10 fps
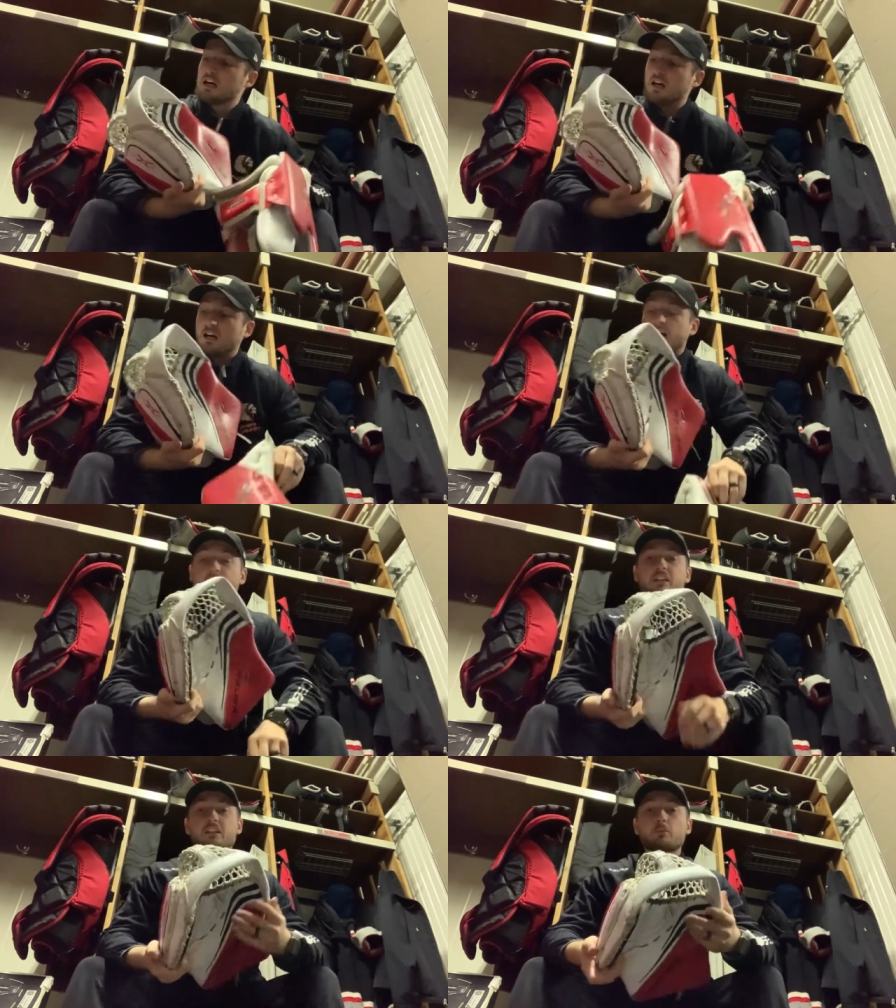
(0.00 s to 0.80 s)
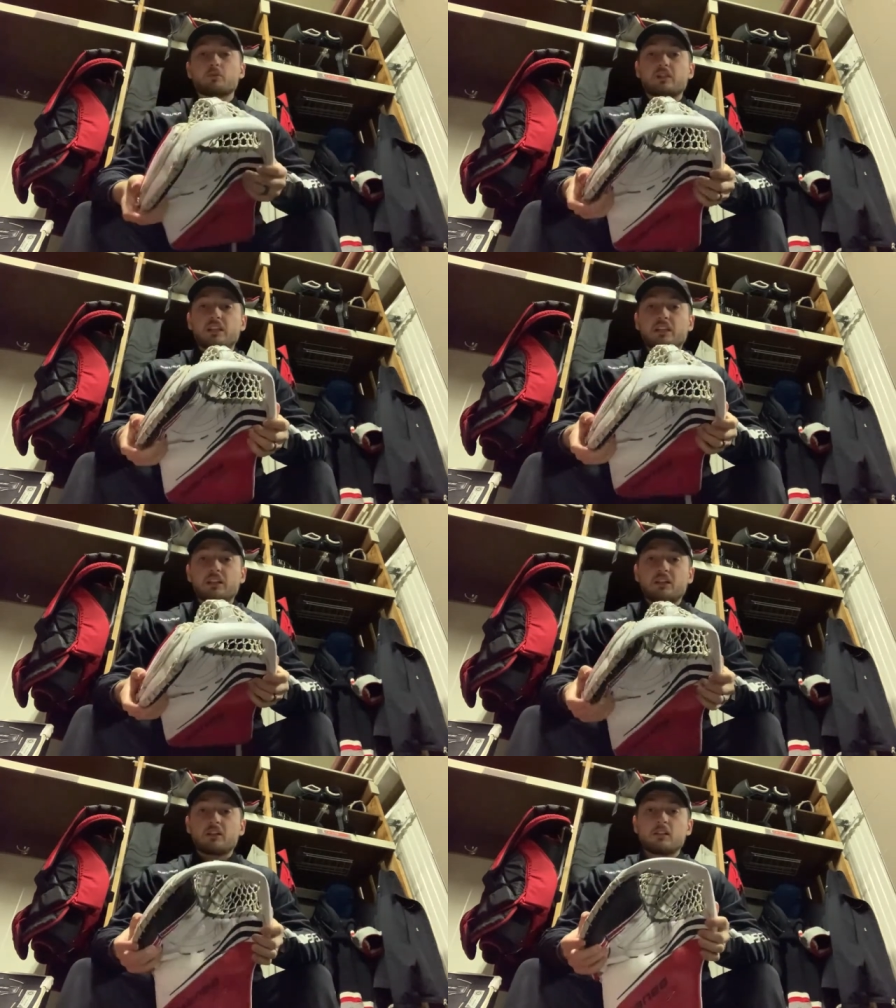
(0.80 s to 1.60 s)
I got a double T
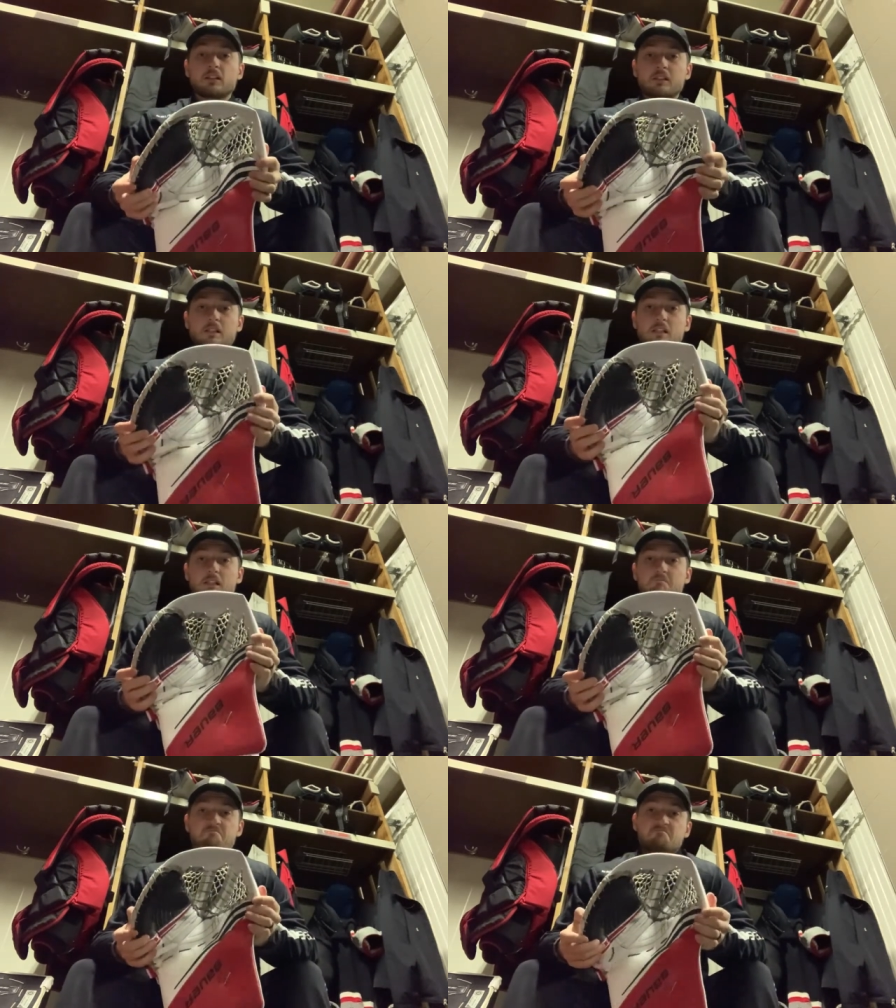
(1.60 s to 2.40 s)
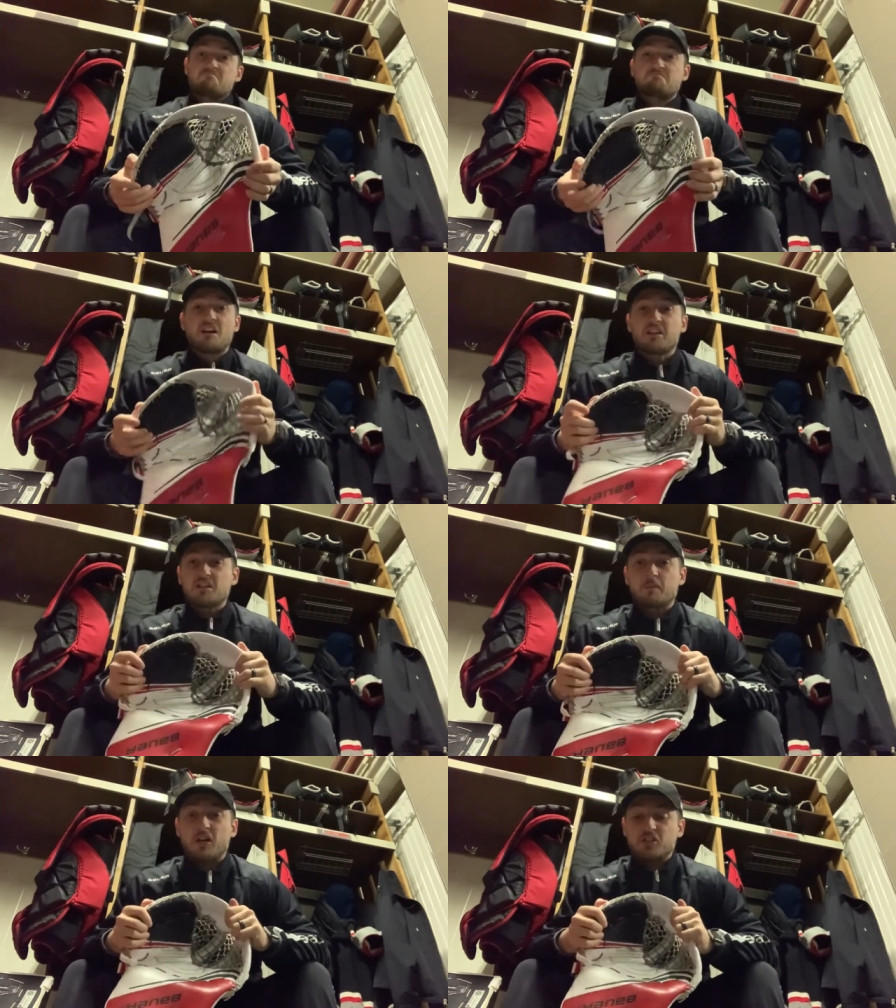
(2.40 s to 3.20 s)
here,
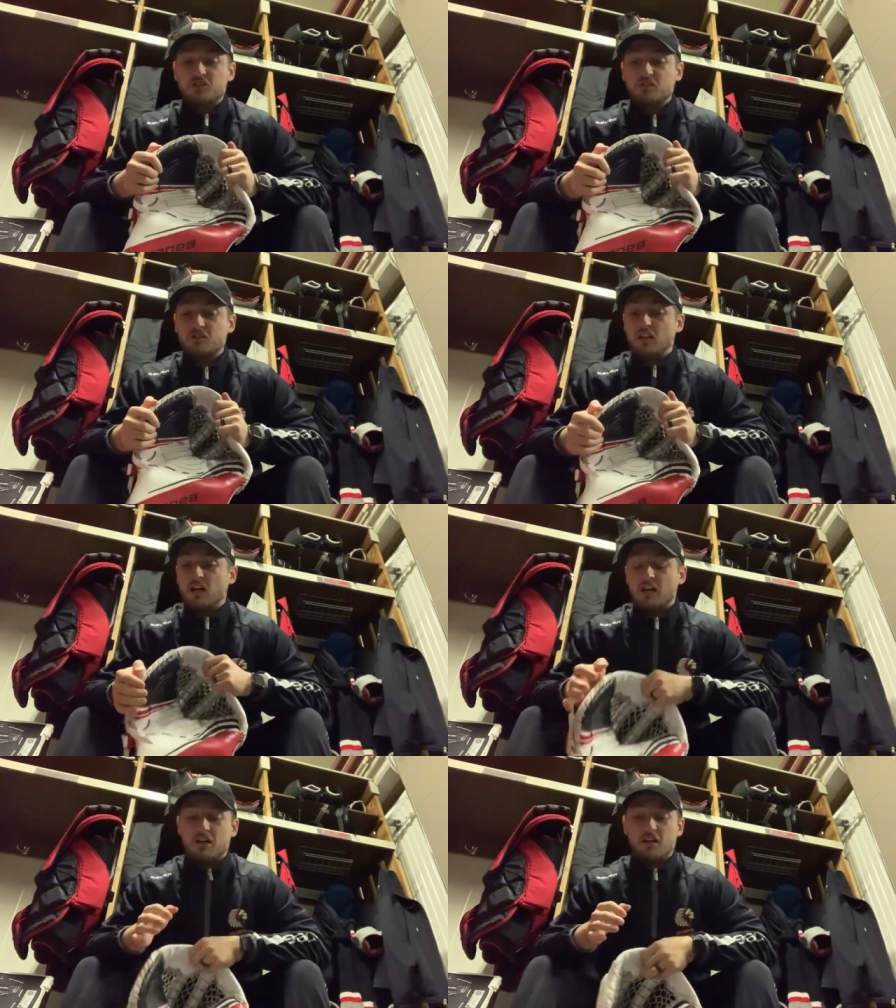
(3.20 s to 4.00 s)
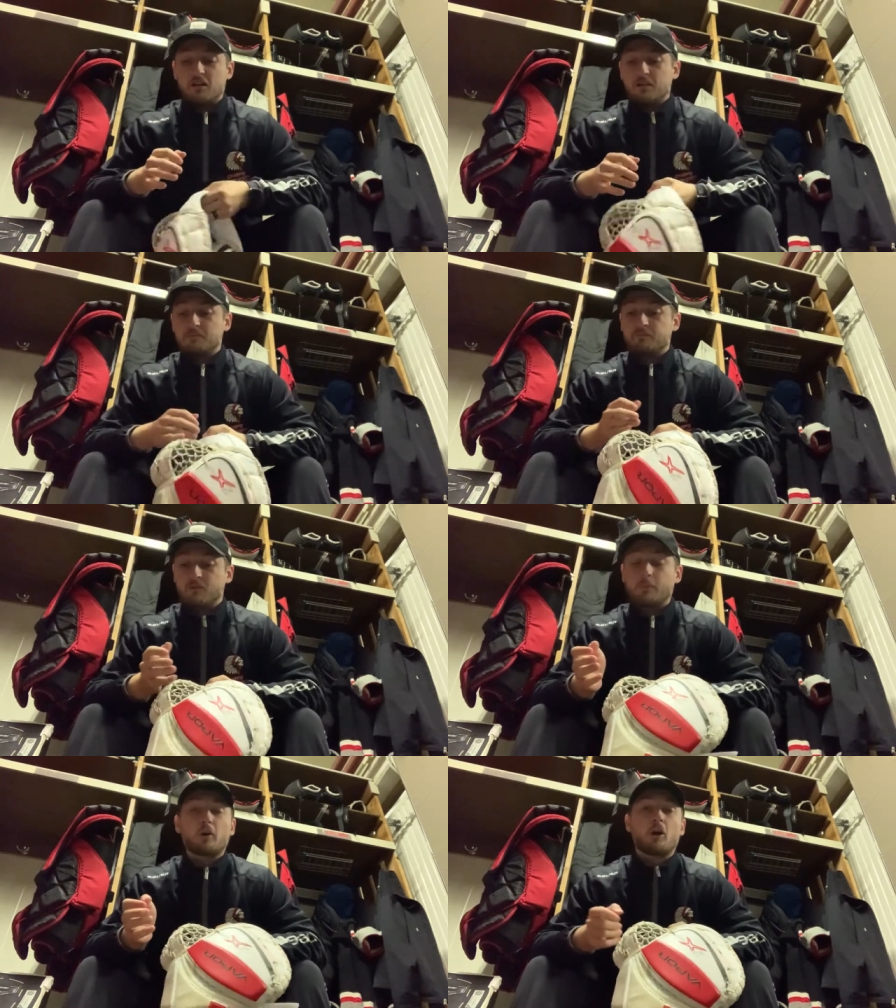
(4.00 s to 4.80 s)
nothing special.
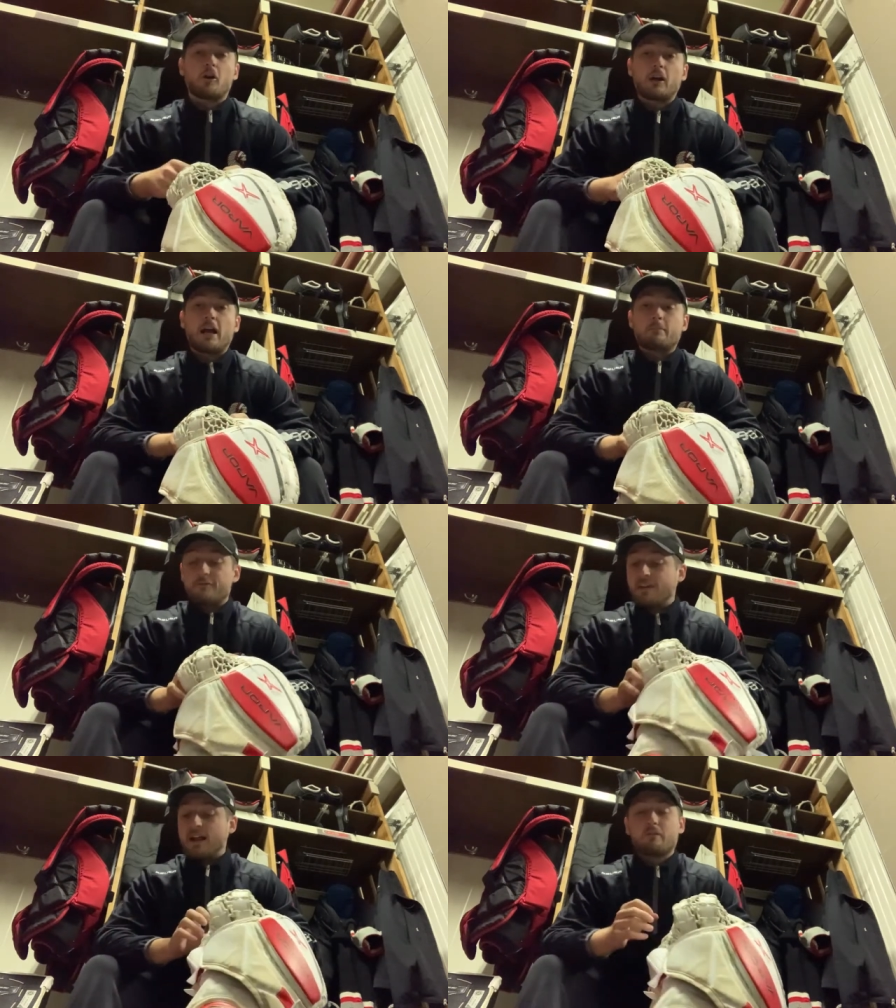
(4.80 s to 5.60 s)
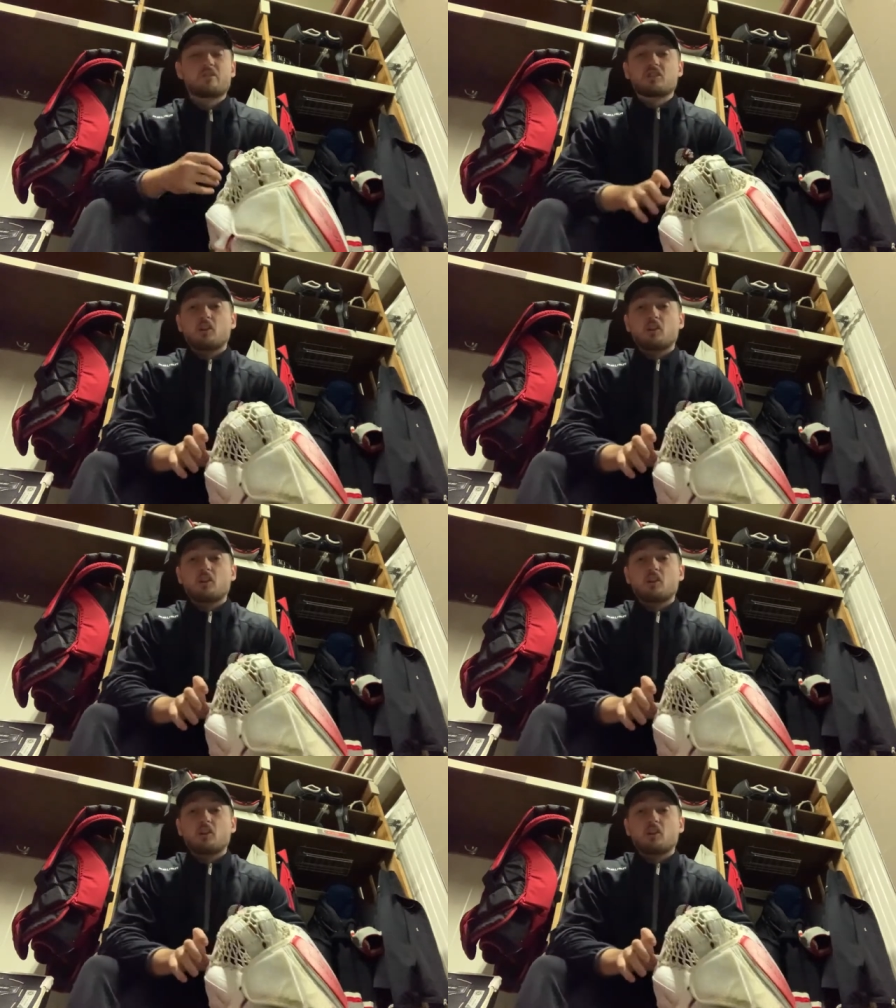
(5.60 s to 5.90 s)
The blocker I am a fan of, it's a